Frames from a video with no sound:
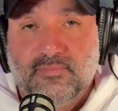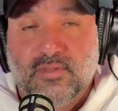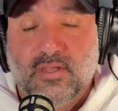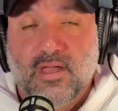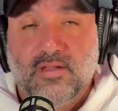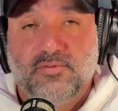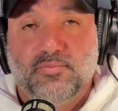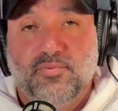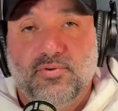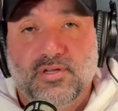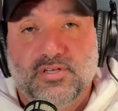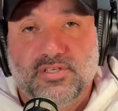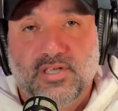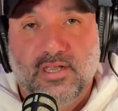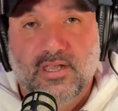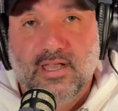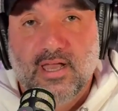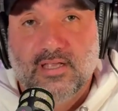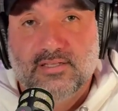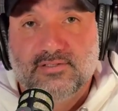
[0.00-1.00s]
I appreciate
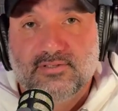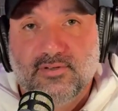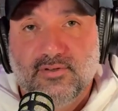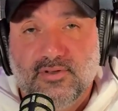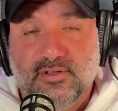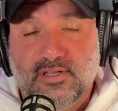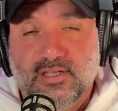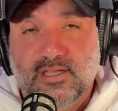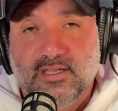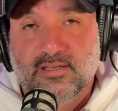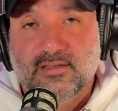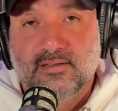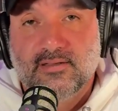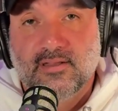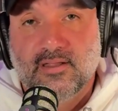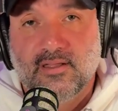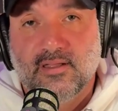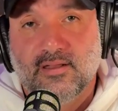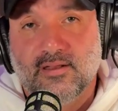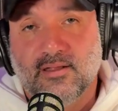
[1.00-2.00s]
you guys tuning in,
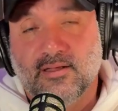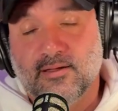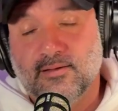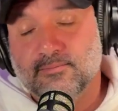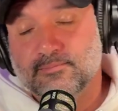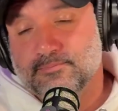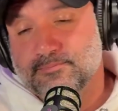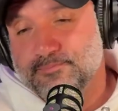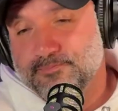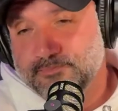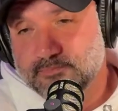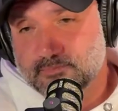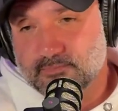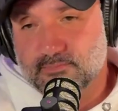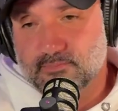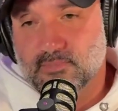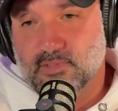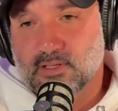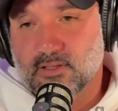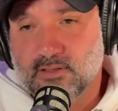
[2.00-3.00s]
and
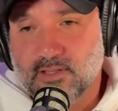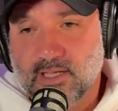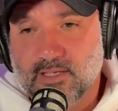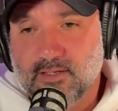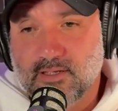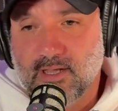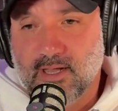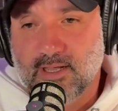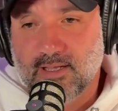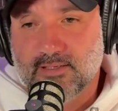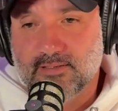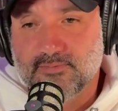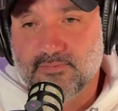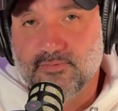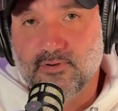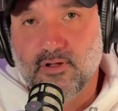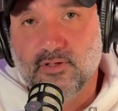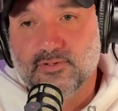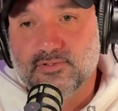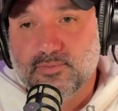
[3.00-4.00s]
thank you guys for
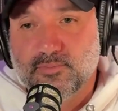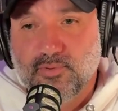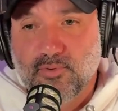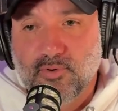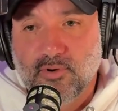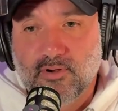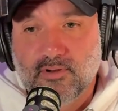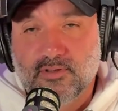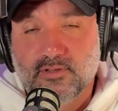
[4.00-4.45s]
all the support.